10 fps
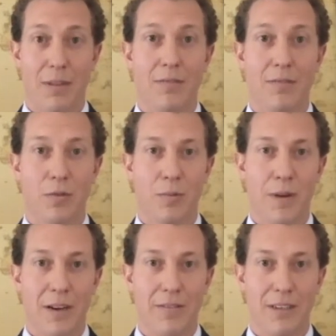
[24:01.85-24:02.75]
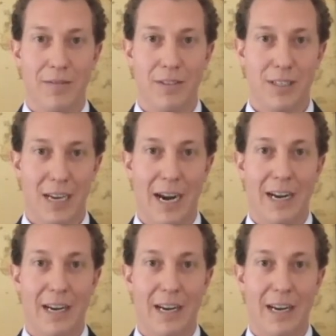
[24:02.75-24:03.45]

for the benefit of society,